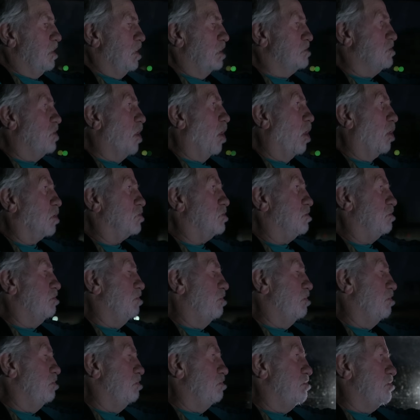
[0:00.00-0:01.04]
the dog
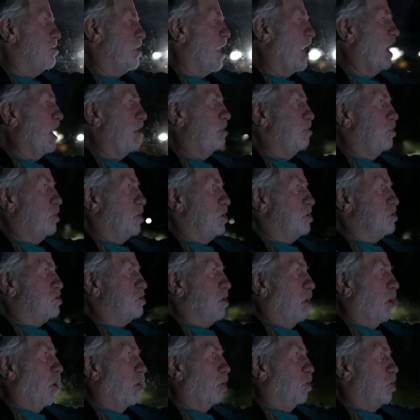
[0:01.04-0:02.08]
name was
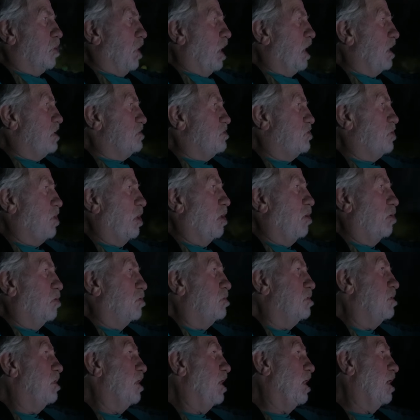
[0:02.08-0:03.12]
Old Lake Joe,
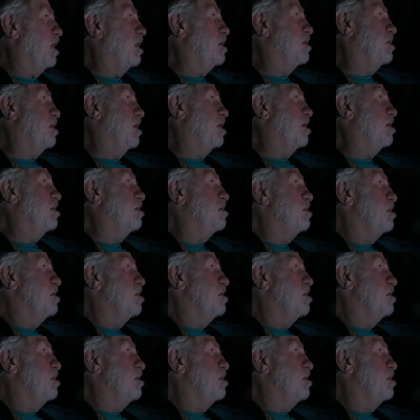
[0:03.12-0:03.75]
and uh,